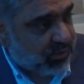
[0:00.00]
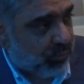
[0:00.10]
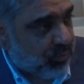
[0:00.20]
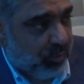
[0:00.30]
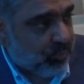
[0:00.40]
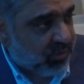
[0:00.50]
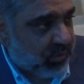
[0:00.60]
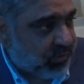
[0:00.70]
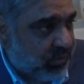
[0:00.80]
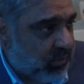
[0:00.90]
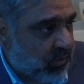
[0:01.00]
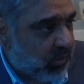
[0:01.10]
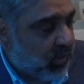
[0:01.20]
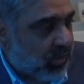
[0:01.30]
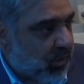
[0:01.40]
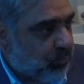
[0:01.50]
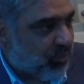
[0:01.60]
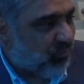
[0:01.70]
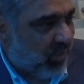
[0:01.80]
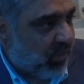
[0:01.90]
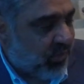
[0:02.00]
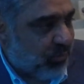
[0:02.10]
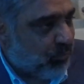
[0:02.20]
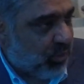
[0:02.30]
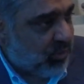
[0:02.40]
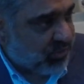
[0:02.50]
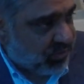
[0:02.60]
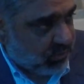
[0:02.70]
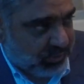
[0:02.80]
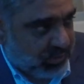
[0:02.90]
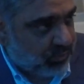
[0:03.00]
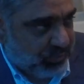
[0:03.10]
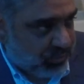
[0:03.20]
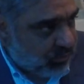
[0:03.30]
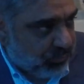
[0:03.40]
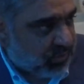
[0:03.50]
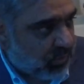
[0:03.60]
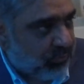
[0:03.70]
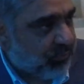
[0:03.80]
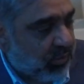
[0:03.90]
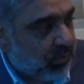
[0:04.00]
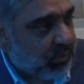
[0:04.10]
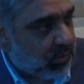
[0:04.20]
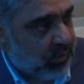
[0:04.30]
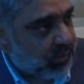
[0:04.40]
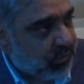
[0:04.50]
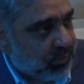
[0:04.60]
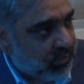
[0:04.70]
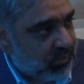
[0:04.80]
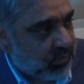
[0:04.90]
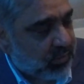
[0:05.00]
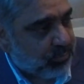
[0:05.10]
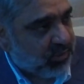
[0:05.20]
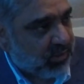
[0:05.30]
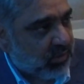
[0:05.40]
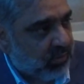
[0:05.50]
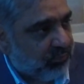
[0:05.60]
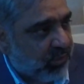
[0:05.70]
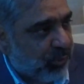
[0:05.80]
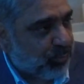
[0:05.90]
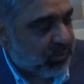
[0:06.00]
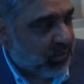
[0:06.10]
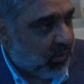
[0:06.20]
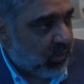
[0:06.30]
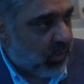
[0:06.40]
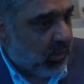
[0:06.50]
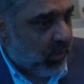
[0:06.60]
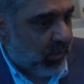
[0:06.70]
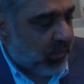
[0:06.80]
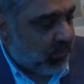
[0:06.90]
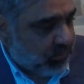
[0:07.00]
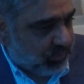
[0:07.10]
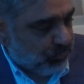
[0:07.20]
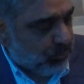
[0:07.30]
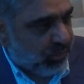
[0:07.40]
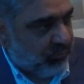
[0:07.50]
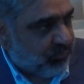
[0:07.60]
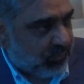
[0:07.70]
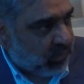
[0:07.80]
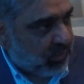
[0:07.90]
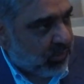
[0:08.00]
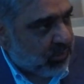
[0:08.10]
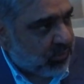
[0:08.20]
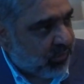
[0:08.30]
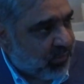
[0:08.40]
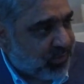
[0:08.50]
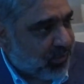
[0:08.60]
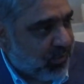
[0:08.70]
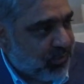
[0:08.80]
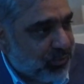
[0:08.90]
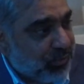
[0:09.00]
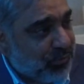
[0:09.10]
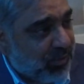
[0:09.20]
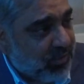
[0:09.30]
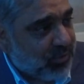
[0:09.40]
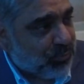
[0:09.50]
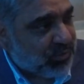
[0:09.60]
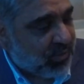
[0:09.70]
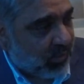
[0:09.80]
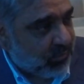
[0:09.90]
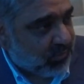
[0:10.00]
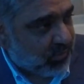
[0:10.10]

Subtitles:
our competency and provide a holistic solution with some of the local entities in this particular environment. And we've, yesterday, as you indicated, we signed